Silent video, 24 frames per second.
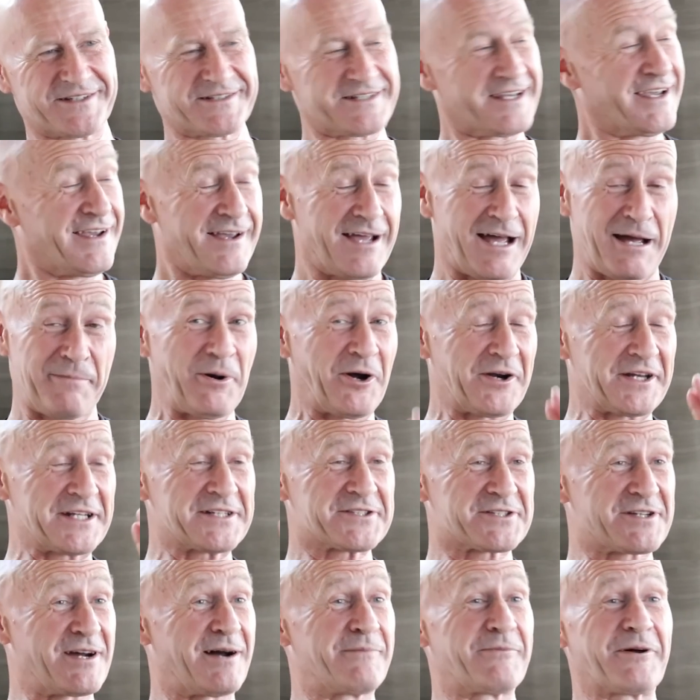And, and by
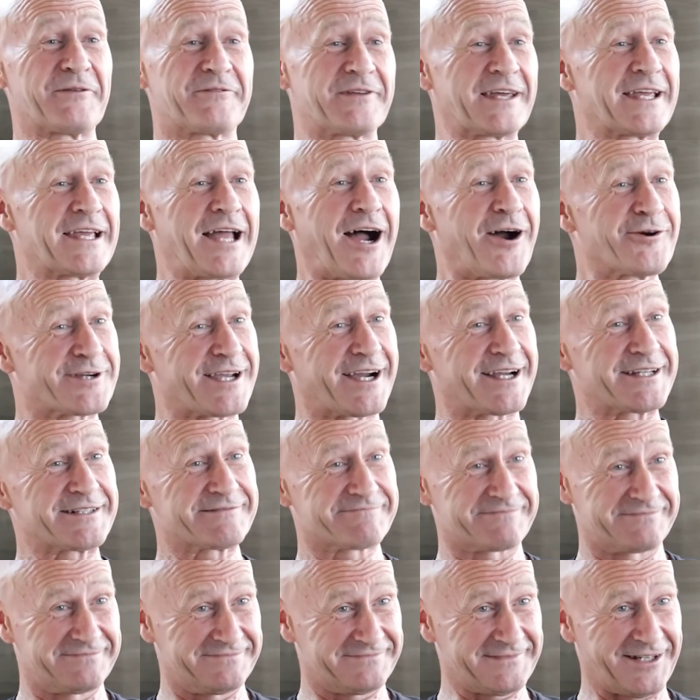this time I think,
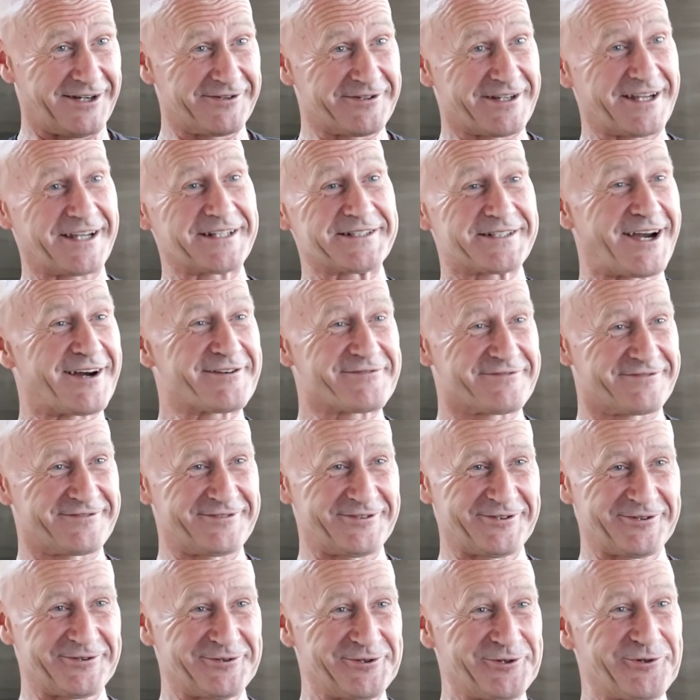okay, okay, Duff,
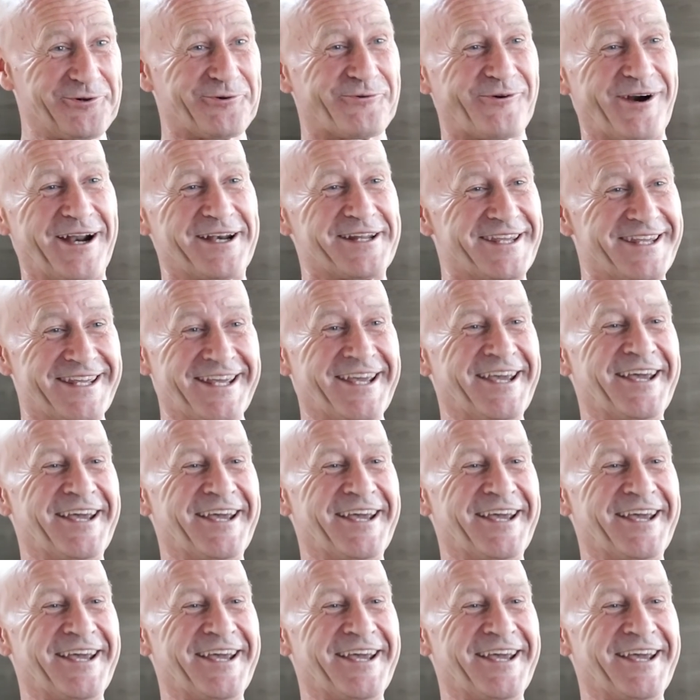you're, you're ready.